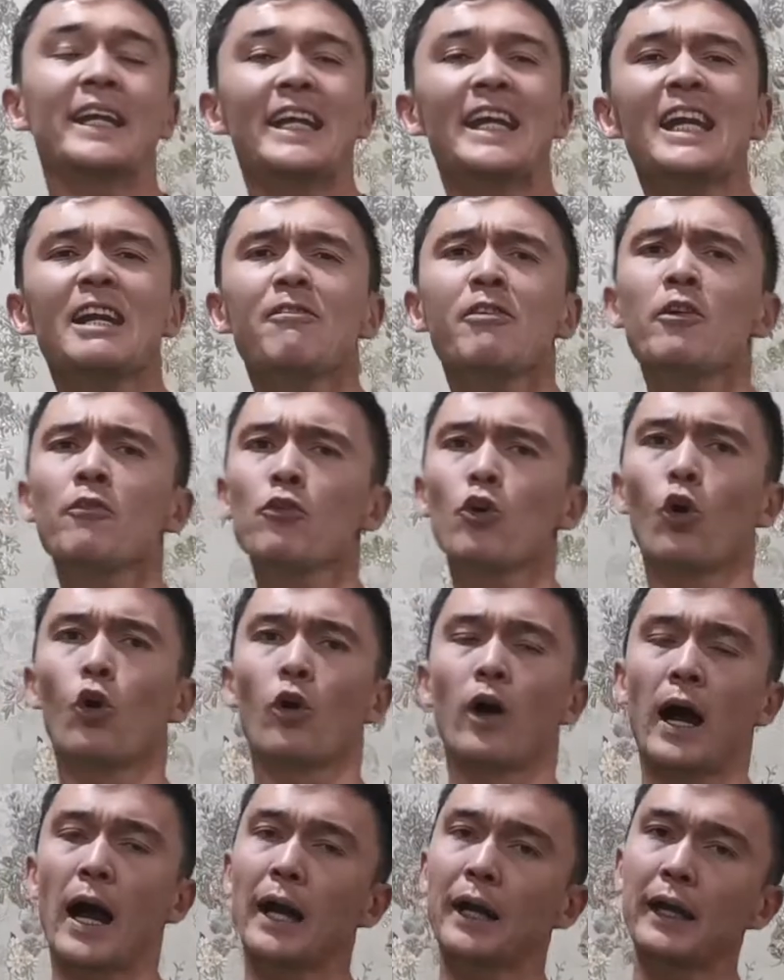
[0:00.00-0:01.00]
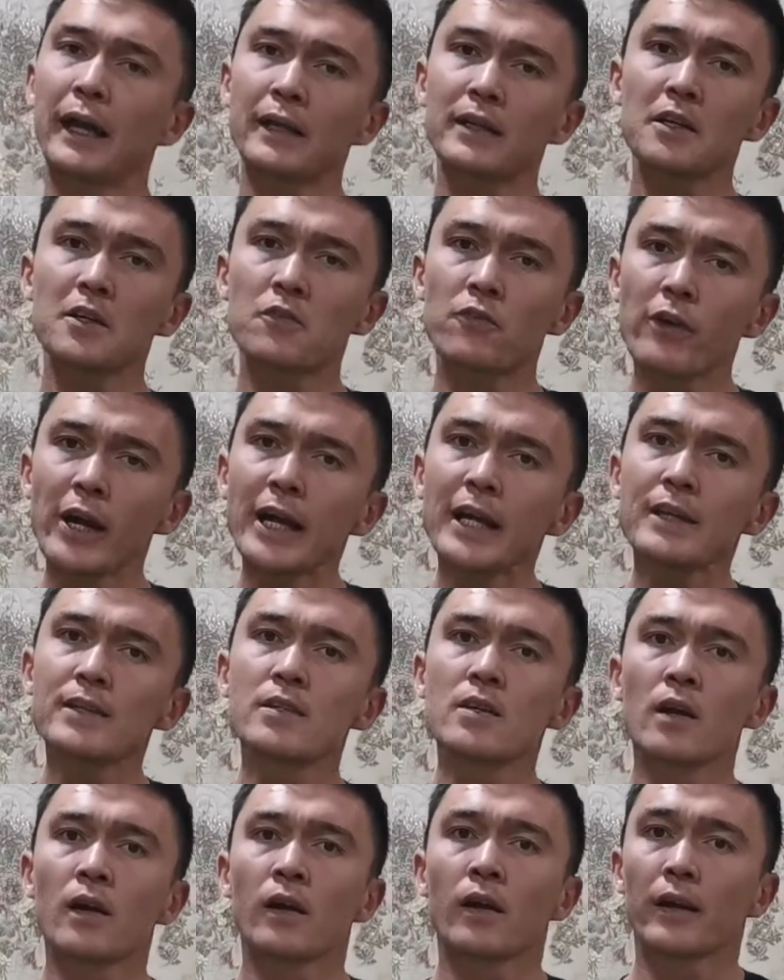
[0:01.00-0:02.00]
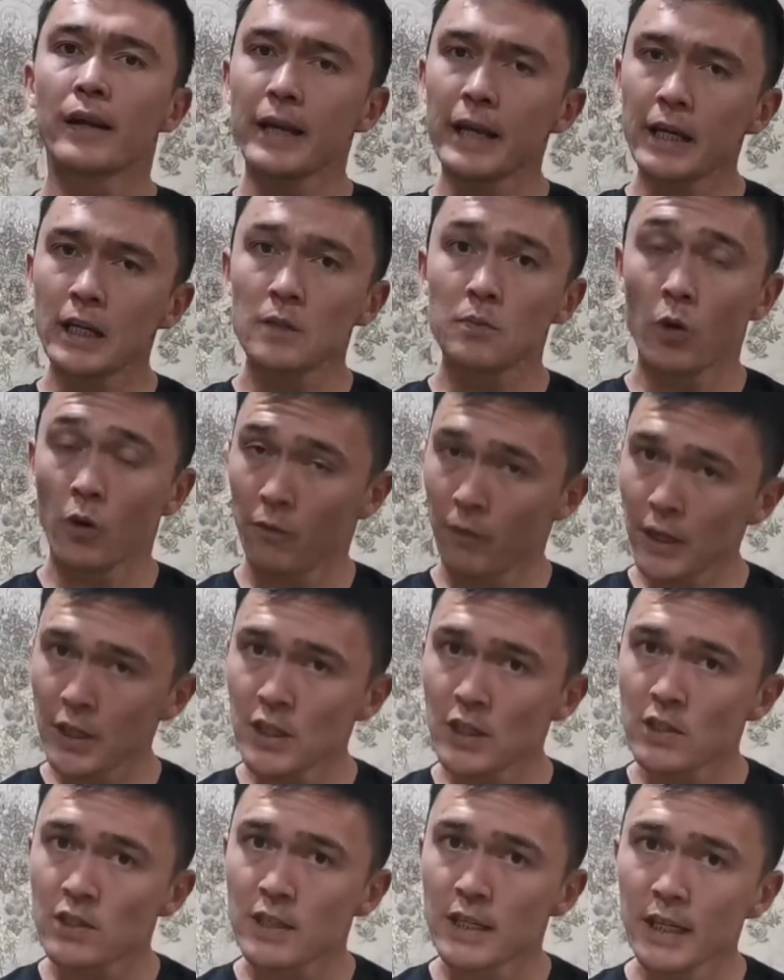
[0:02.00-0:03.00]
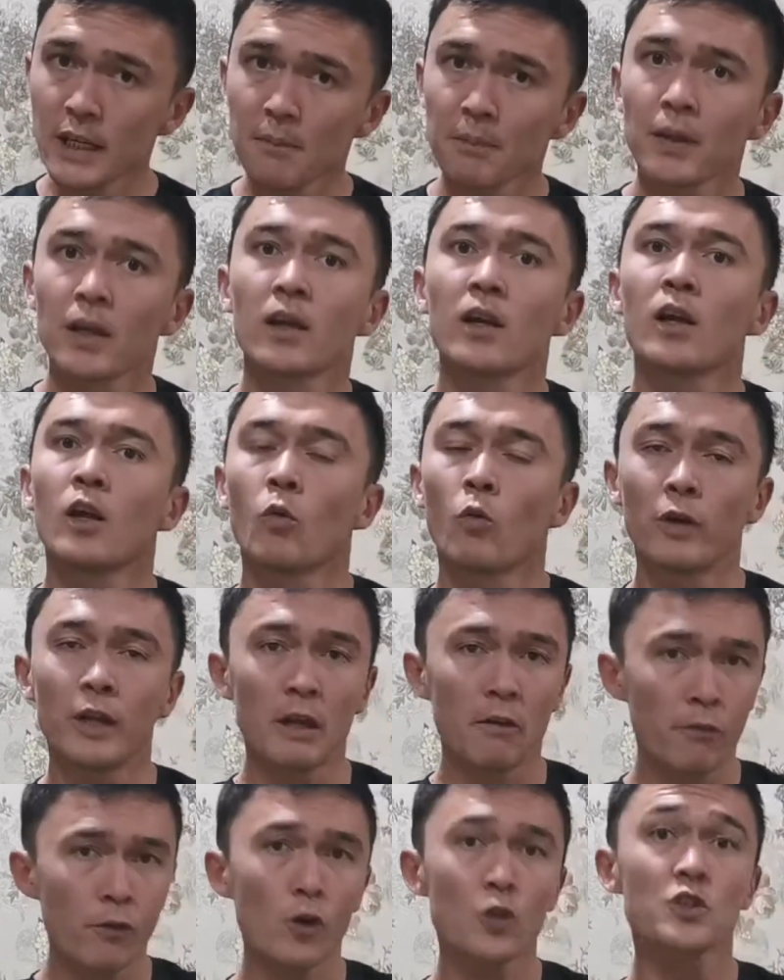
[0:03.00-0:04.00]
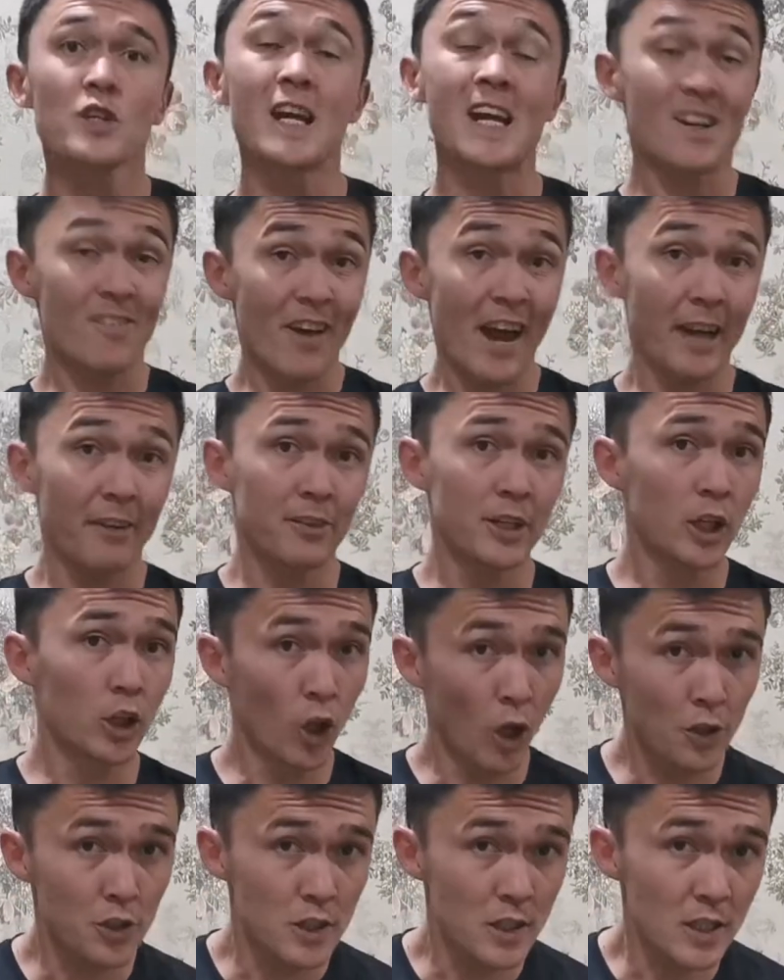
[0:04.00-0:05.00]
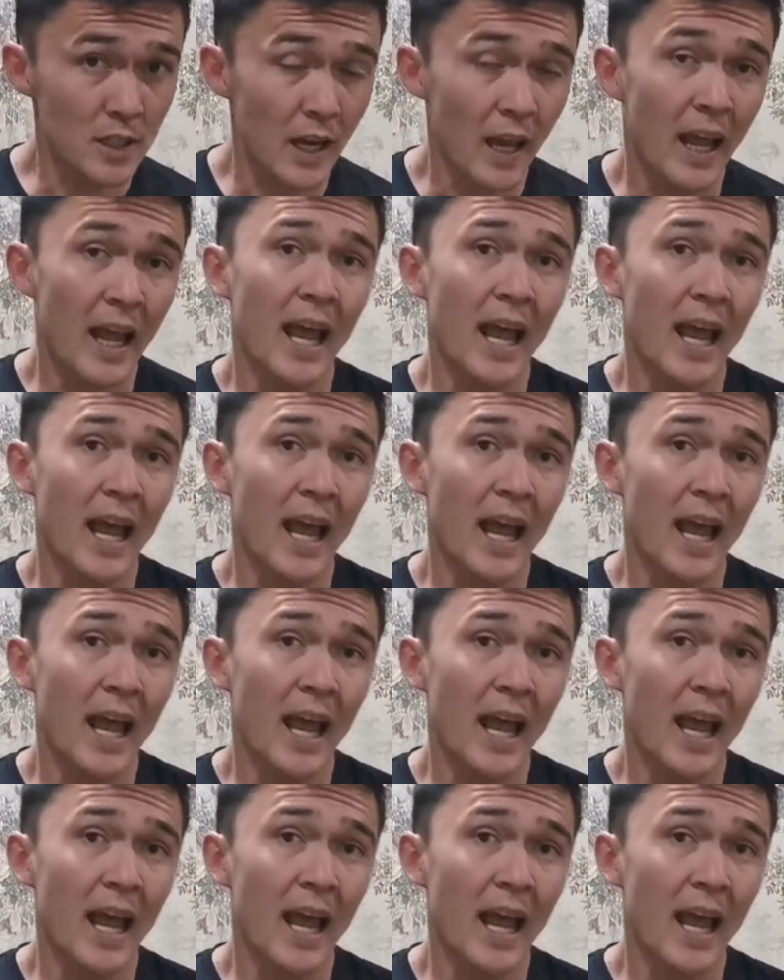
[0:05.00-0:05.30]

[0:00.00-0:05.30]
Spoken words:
Even though I had a great English proficiency, when I first arrived in London,